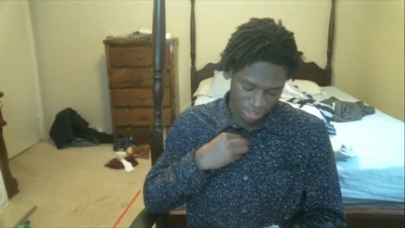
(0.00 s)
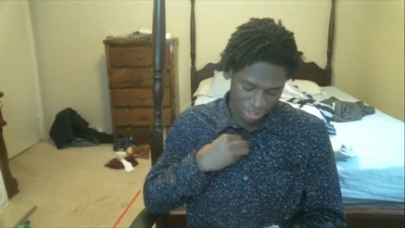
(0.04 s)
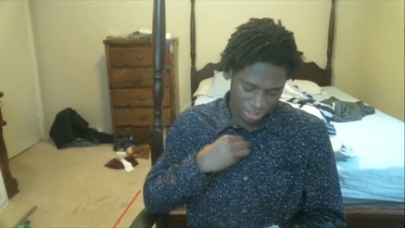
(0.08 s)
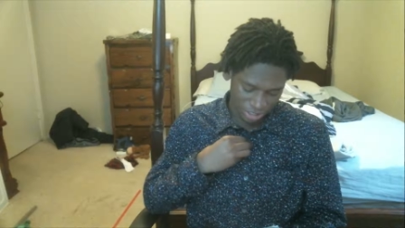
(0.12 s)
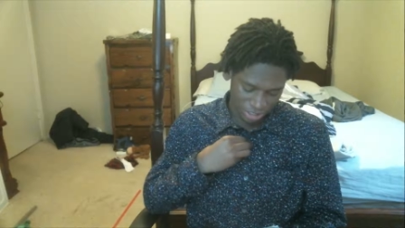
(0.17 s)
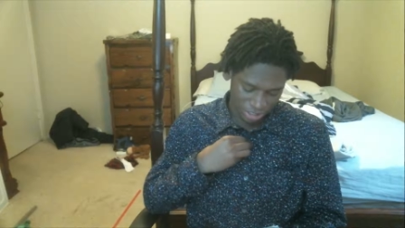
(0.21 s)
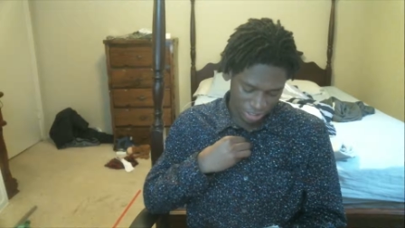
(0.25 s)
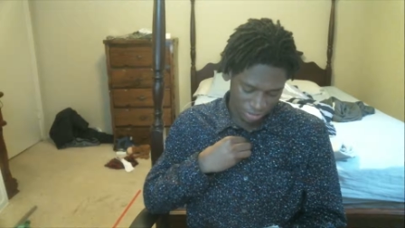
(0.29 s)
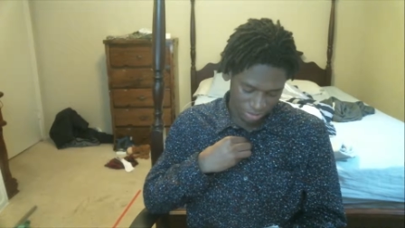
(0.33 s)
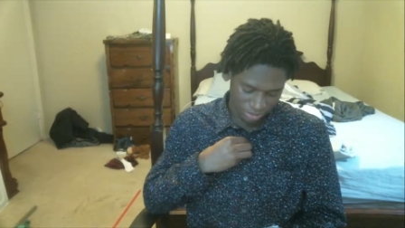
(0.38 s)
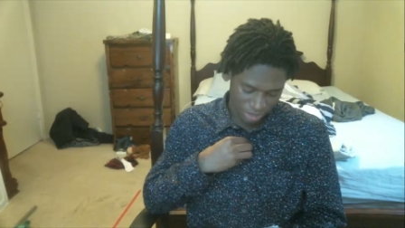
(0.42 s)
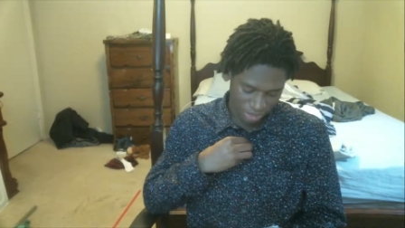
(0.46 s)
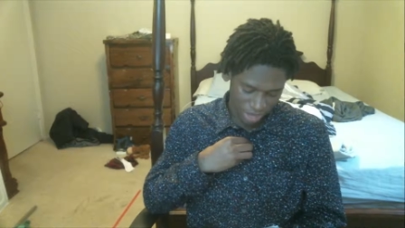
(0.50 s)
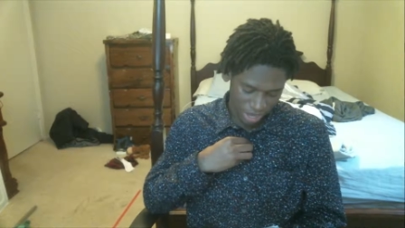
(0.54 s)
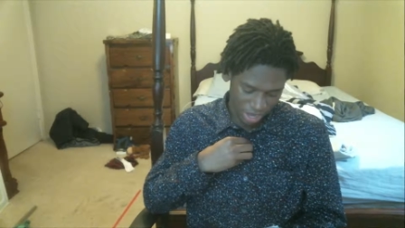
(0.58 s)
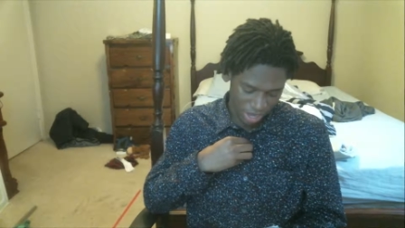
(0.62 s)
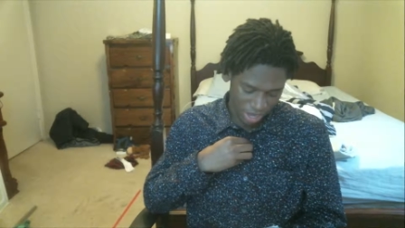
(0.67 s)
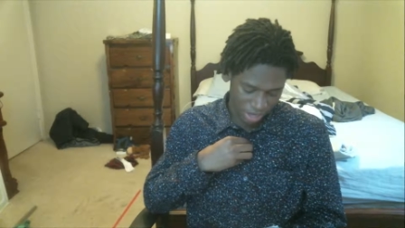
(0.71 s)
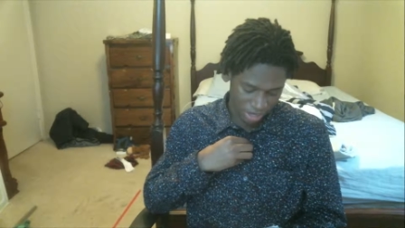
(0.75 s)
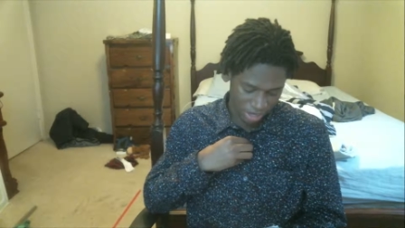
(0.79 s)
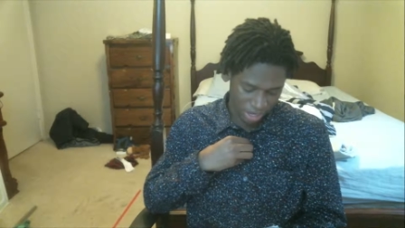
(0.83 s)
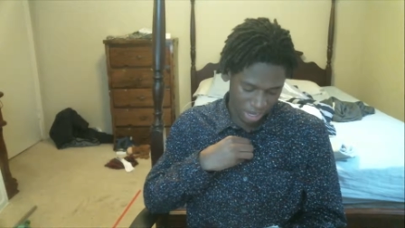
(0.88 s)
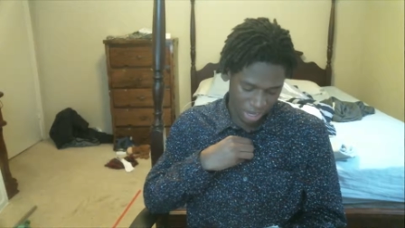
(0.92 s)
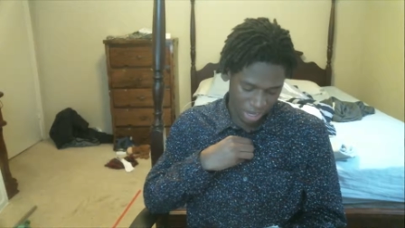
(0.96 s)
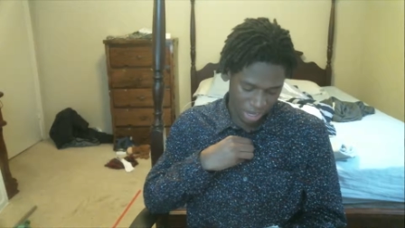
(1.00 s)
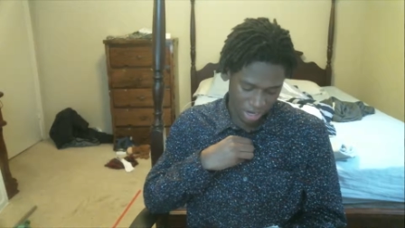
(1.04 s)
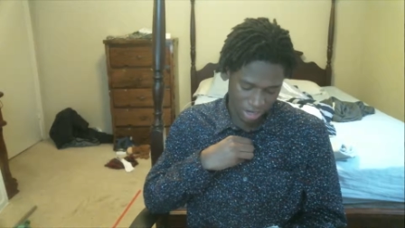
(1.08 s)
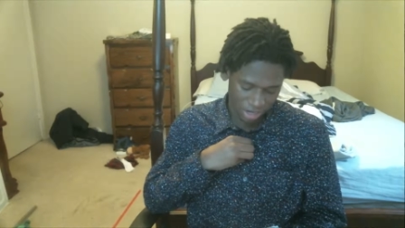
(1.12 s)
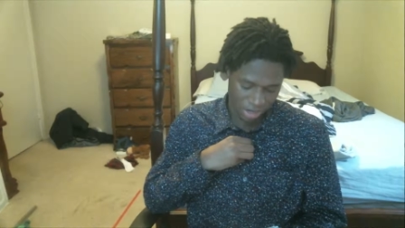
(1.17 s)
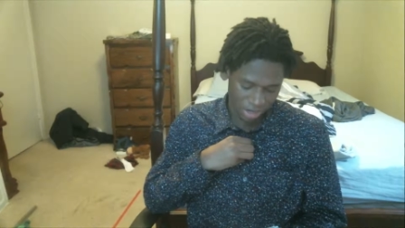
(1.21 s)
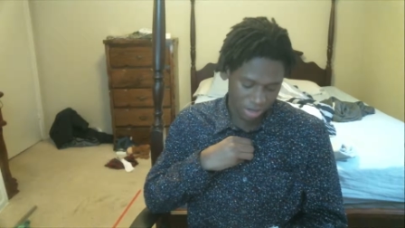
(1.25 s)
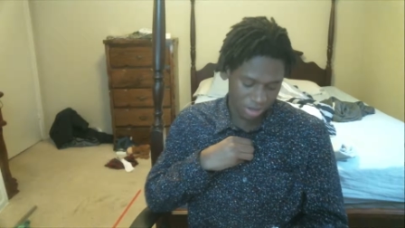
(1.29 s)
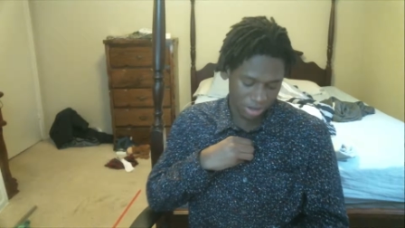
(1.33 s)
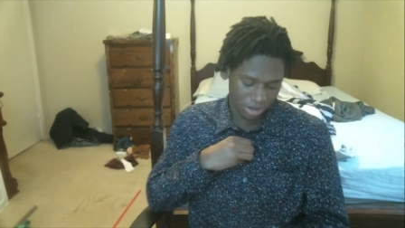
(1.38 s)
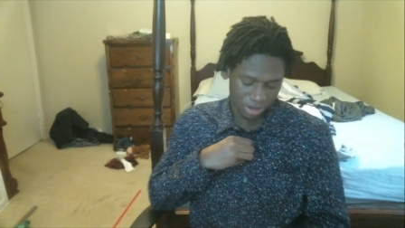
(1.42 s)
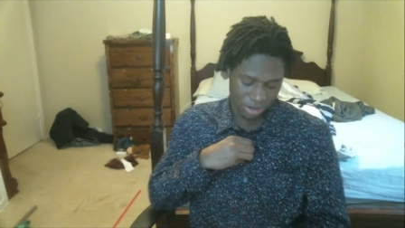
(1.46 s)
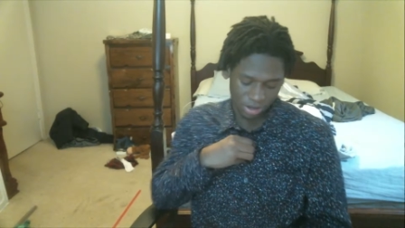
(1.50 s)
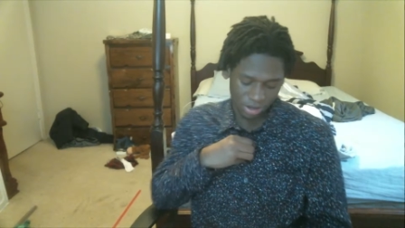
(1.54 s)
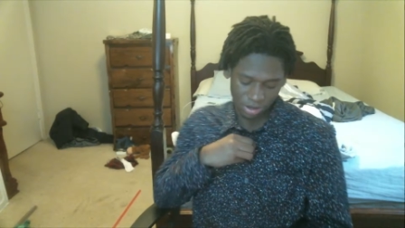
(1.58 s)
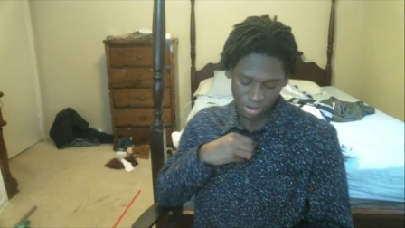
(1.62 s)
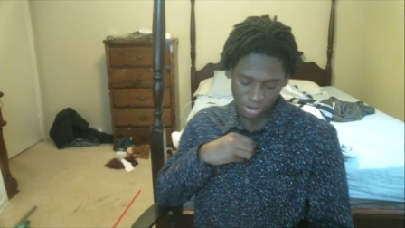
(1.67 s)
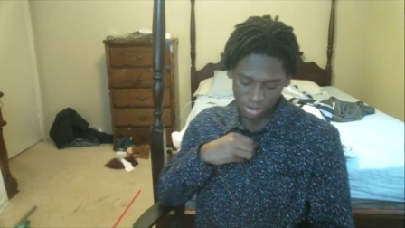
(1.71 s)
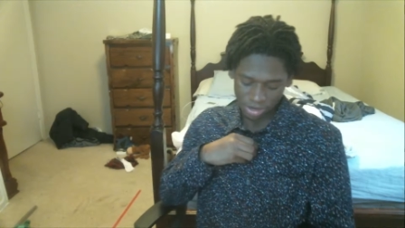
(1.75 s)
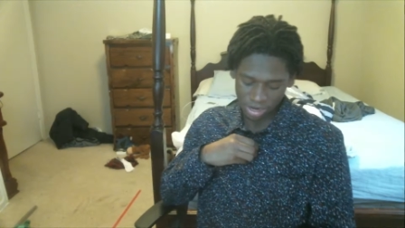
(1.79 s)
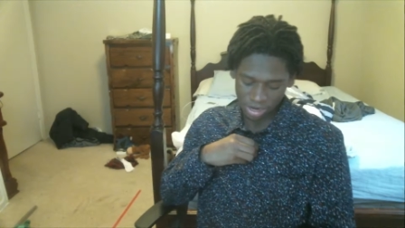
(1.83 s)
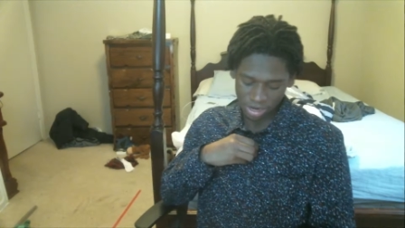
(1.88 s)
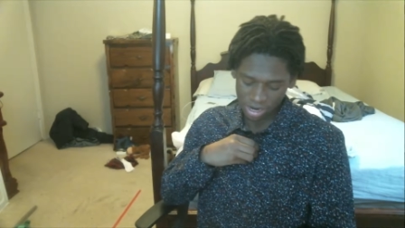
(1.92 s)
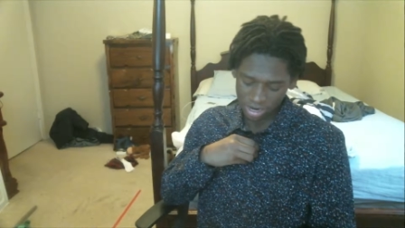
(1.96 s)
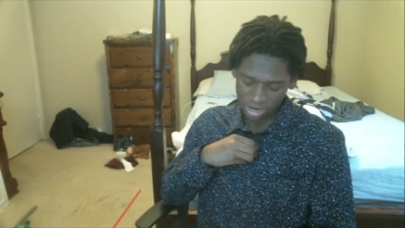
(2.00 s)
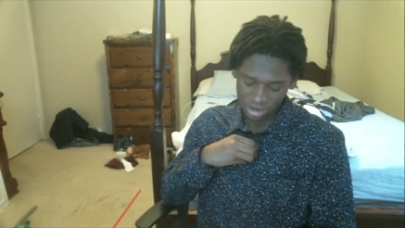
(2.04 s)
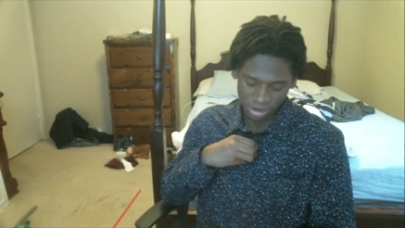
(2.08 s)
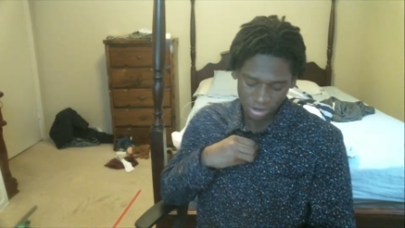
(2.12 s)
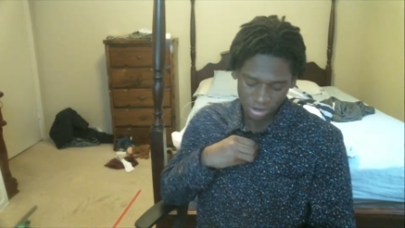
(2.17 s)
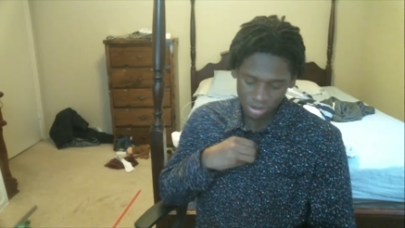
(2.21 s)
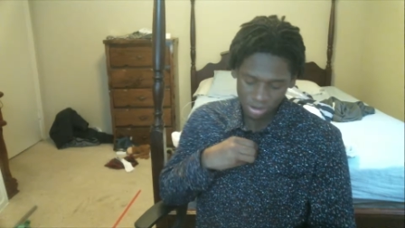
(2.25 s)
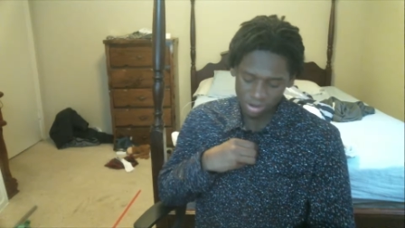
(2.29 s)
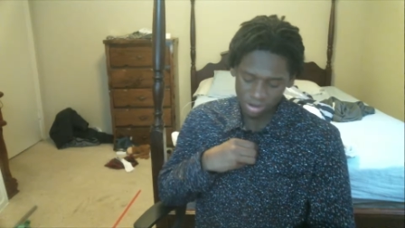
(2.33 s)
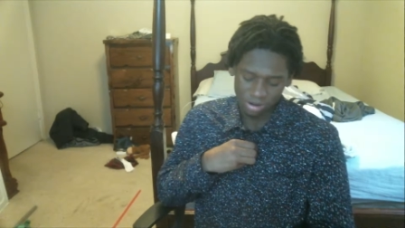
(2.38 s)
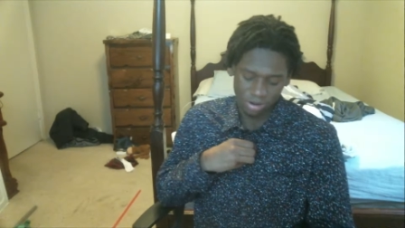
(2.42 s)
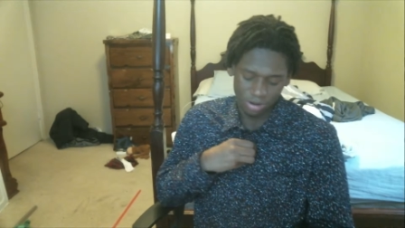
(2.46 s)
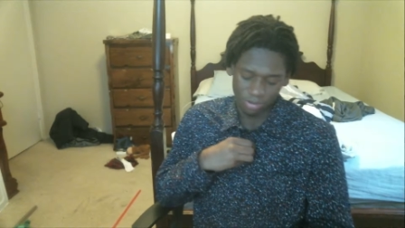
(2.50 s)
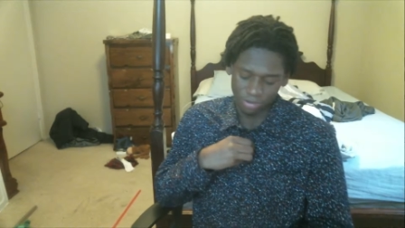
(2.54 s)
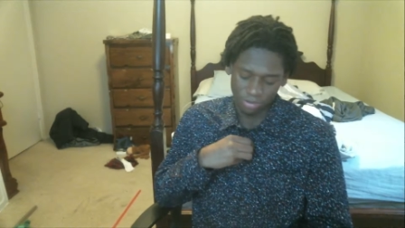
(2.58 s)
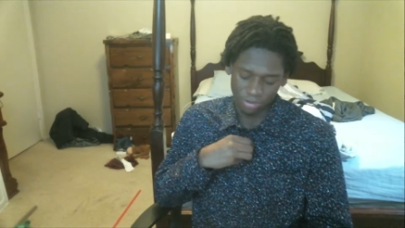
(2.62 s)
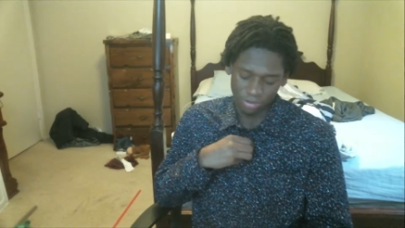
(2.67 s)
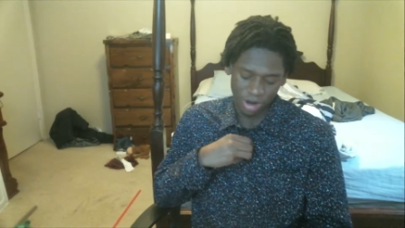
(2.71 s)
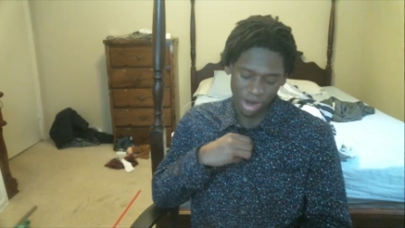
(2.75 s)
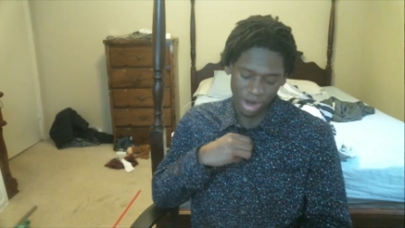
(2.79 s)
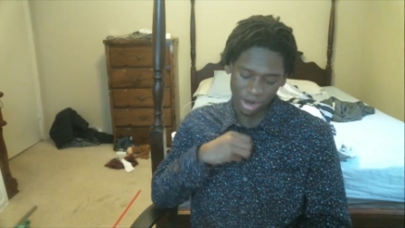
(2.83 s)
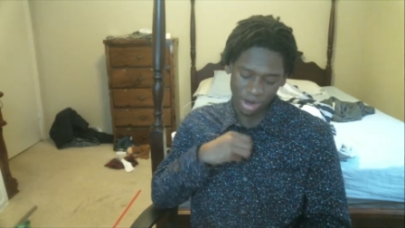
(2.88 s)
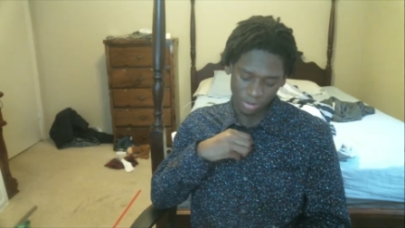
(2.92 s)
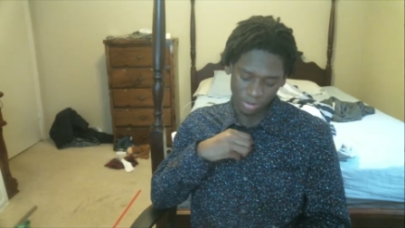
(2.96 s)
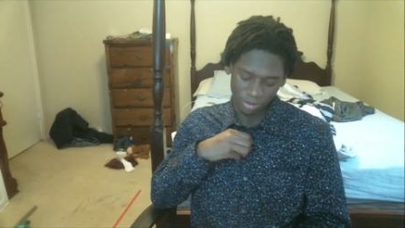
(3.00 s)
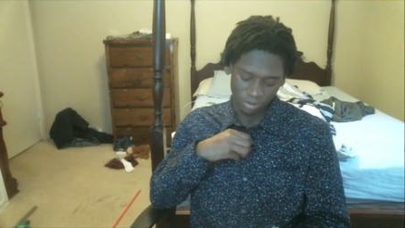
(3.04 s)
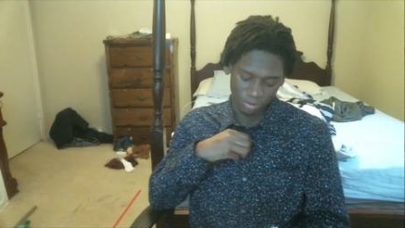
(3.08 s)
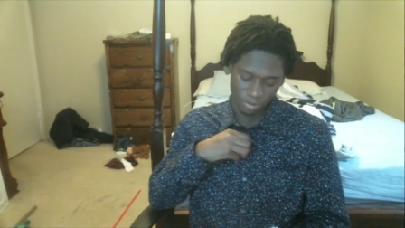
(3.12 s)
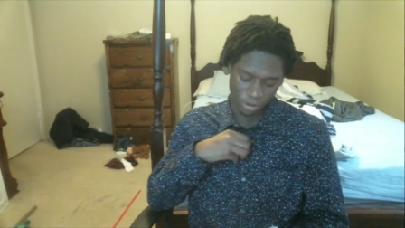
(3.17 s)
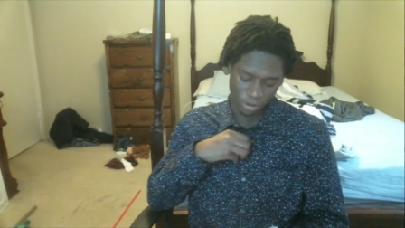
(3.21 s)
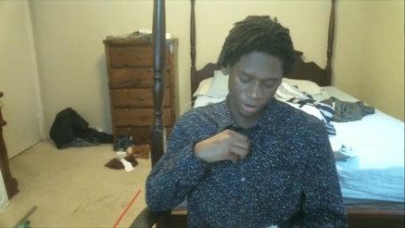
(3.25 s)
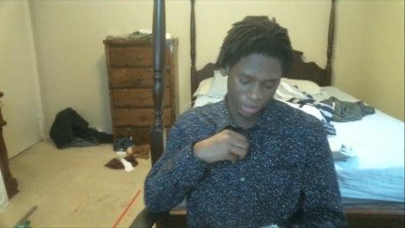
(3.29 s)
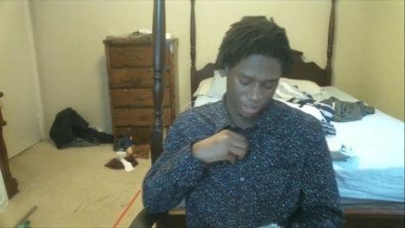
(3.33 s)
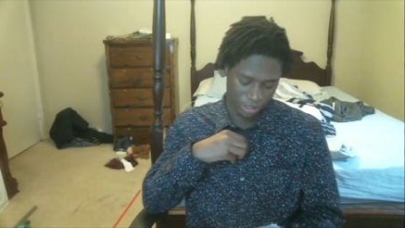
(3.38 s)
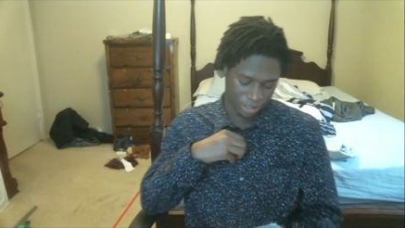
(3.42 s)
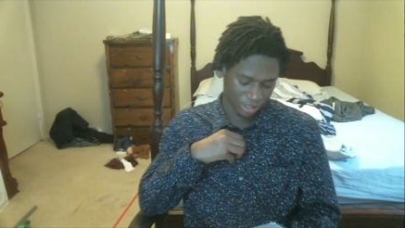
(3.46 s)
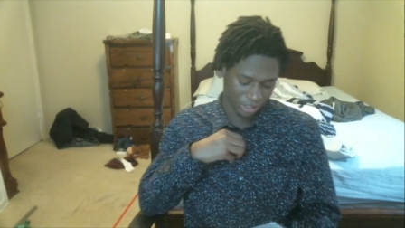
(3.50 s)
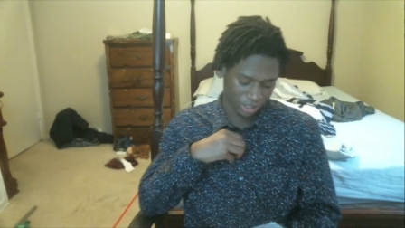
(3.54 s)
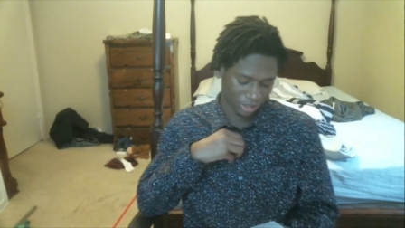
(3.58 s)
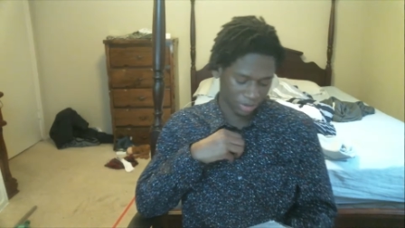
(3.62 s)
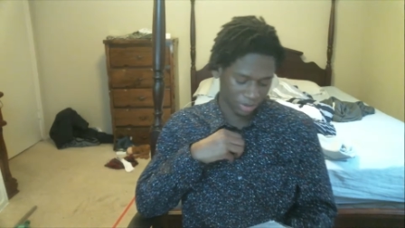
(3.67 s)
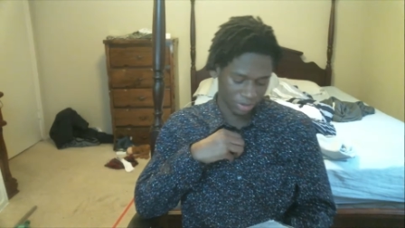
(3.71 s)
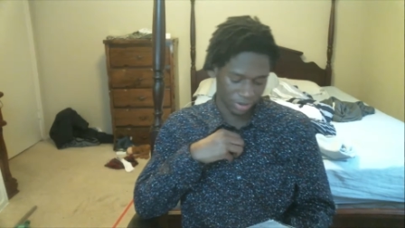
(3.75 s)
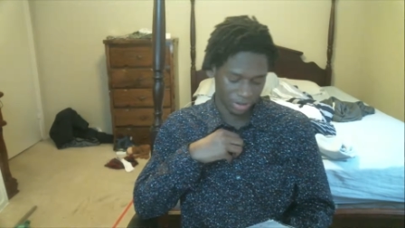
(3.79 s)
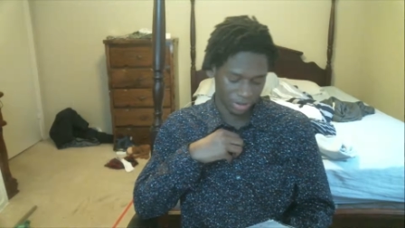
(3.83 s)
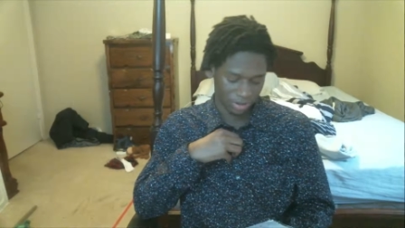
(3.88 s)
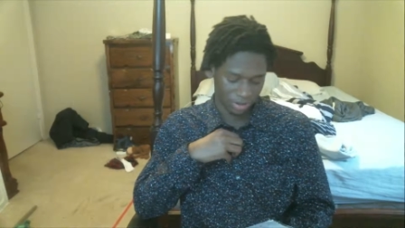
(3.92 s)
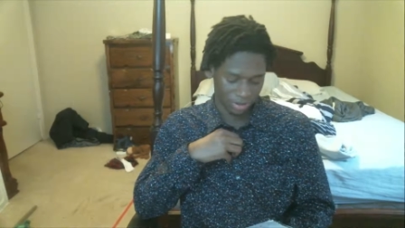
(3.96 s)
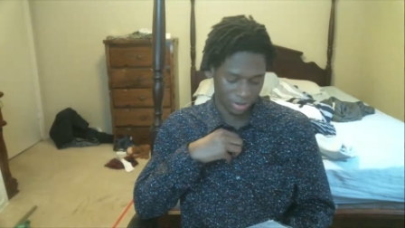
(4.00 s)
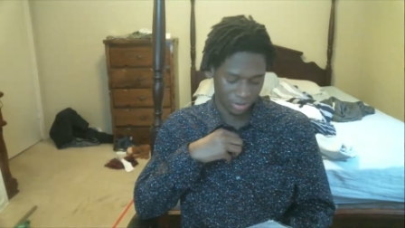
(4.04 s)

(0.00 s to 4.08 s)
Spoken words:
seemed like any random person,